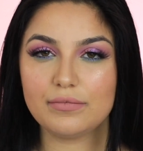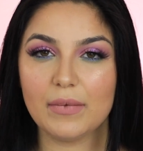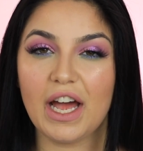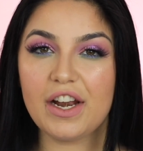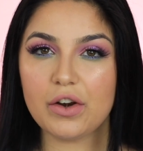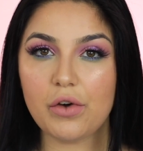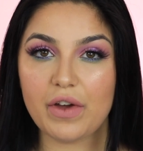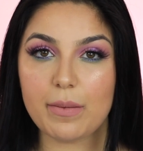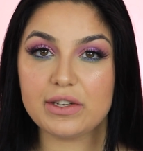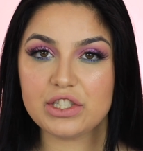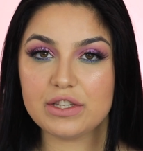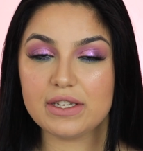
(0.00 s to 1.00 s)
I don't know if I
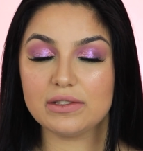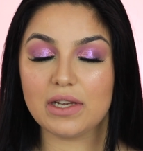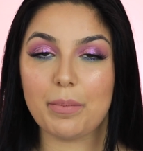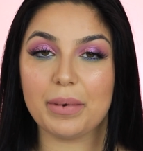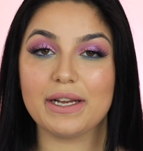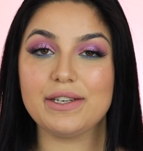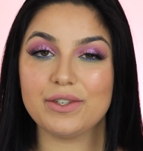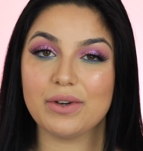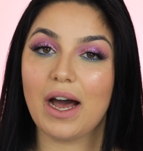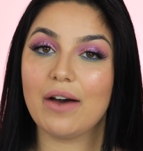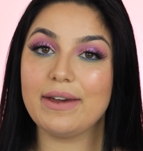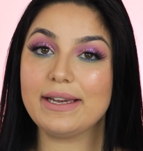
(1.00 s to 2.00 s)
mentioned this yet, but I do
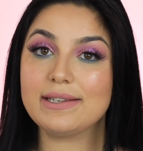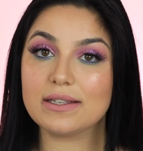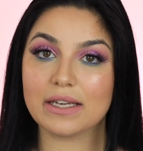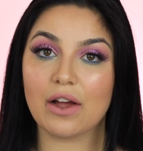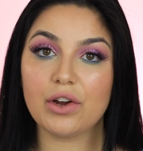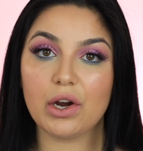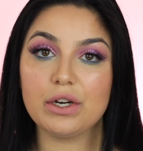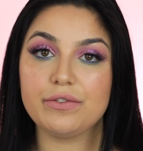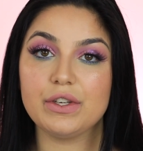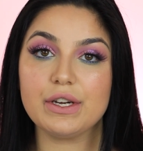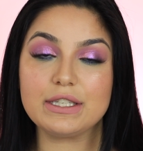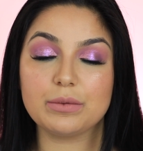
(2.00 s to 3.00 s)
have a discount code if you
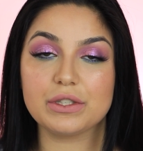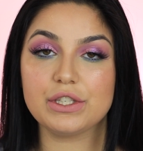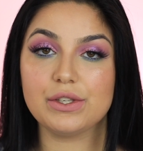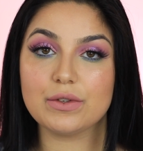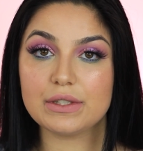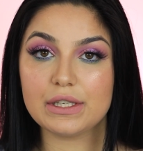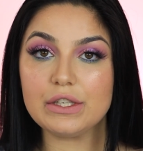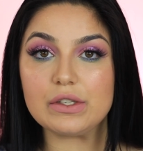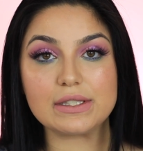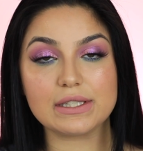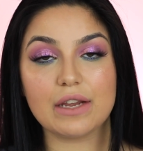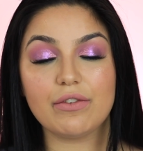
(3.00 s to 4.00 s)
guys want to use it. You can
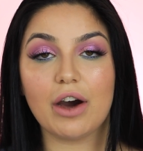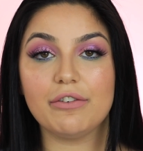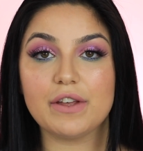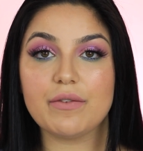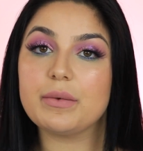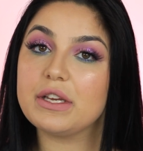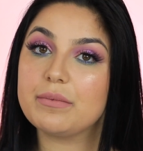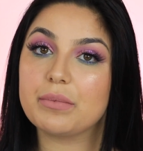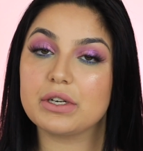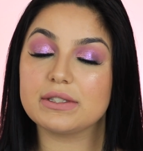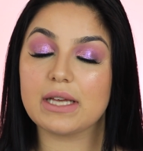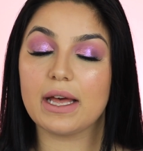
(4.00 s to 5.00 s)
save off
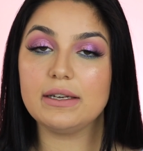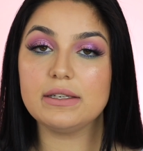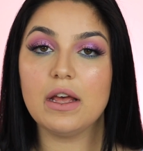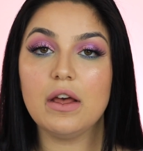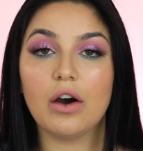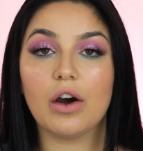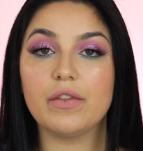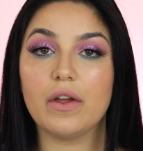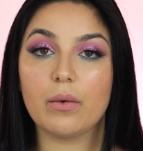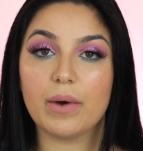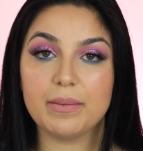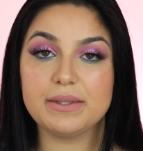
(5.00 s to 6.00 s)
15% on their
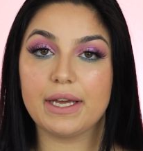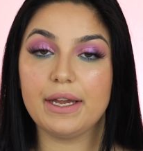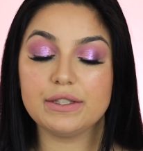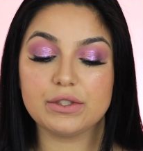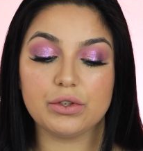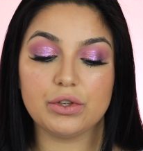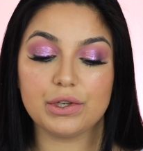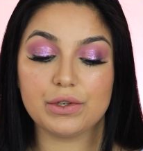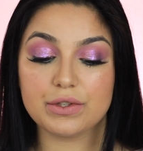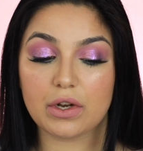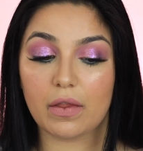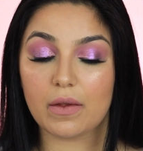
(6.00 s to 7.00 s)
website, so you can
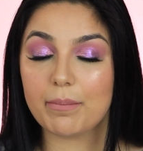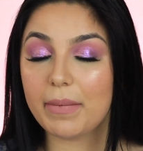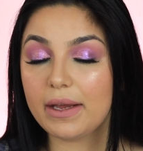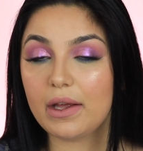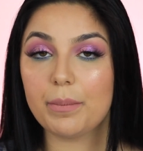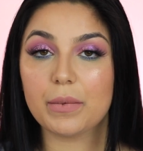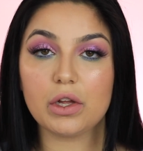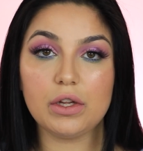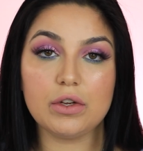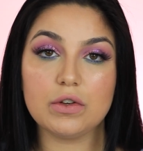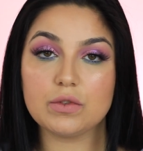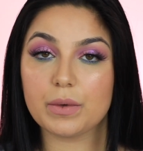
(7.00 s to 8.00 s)
use it on their makeup, their
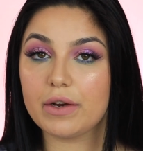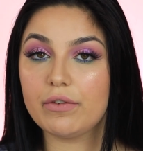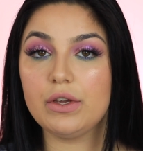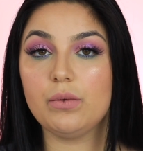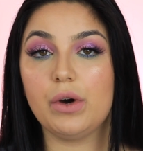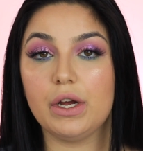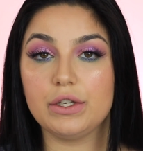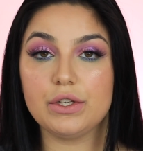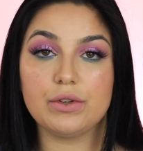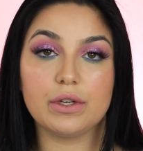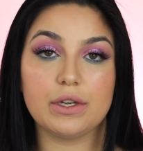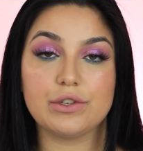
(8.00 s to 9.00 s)
clothes, whatever you want. You
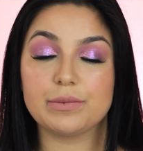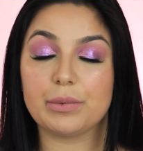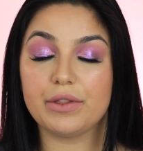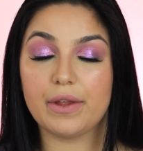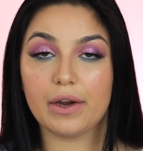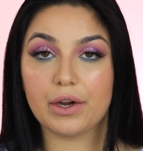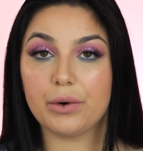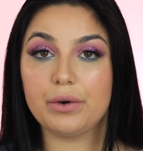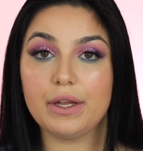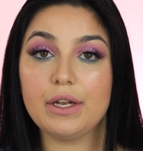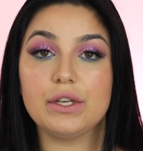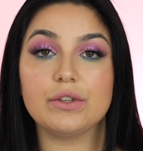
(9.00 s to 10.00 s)
can just put that code in
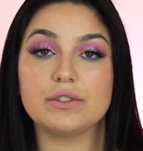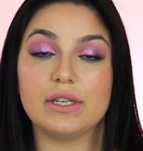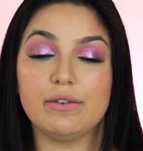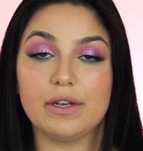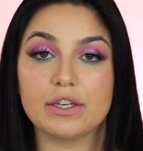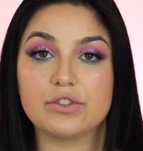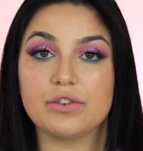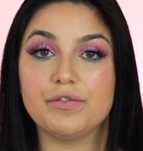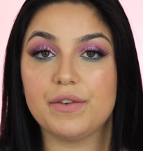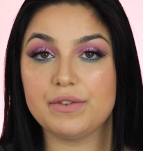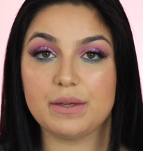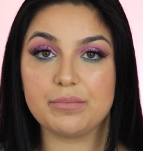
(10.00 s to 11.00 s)
and you'll save an extra
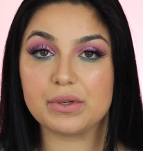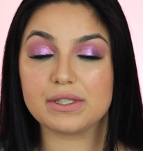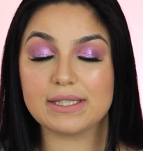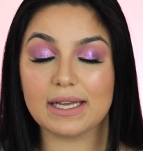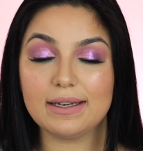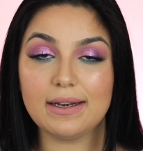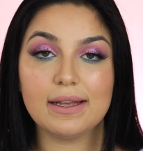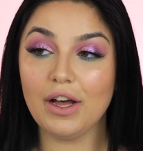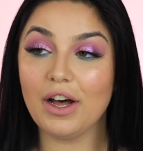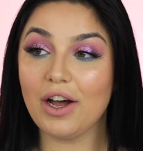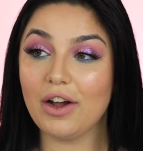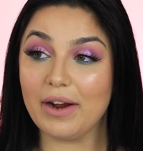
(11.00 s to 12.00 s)
15%.
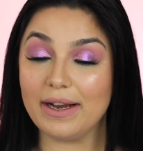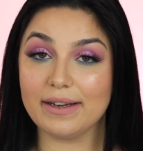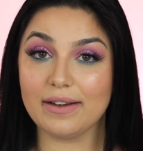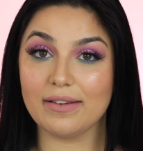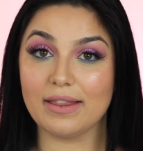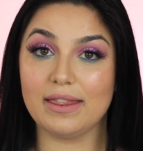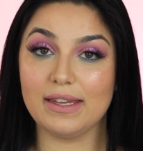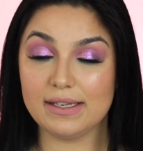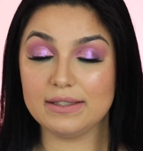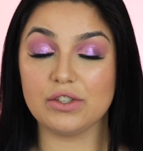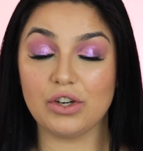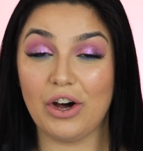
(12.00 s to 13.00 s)
All right, now
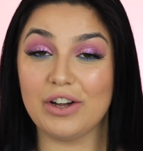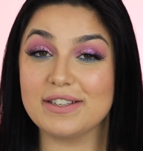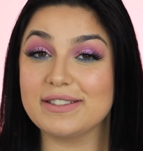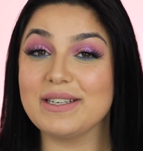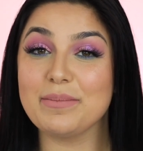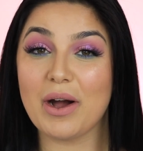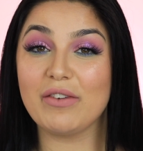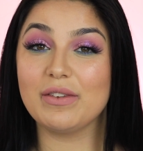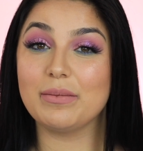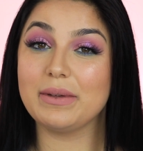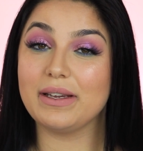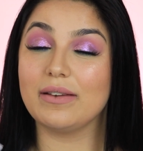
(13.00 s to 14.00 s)
these are honestly
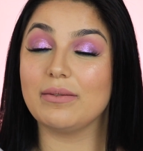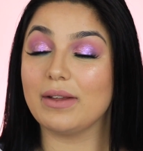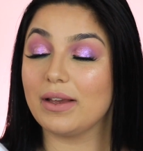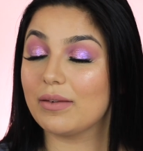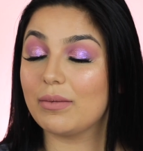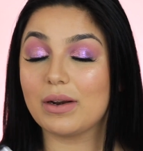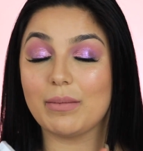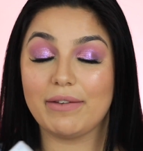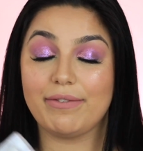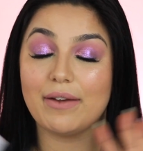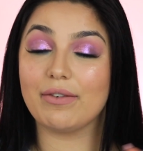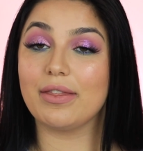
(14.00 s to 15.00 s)
probably like one of my
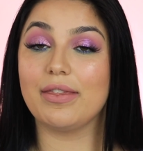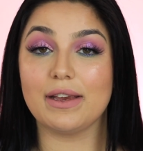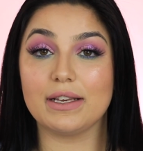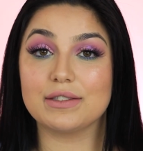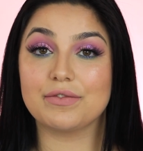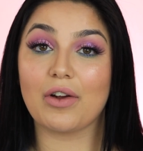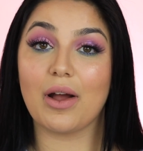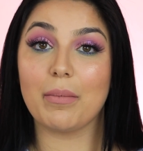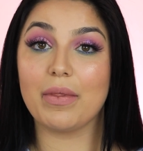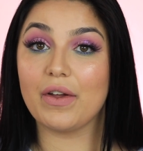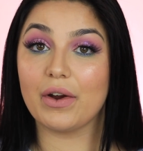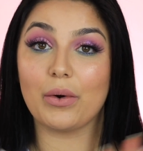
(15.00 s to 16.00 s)
favorite things from
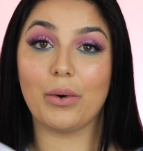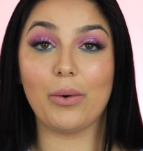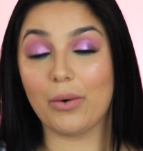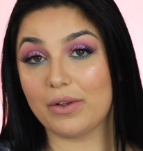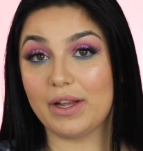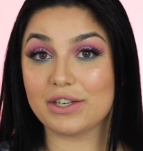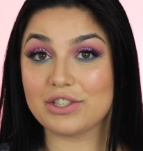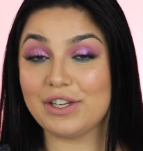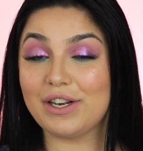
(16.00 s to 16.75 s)
their whole collection.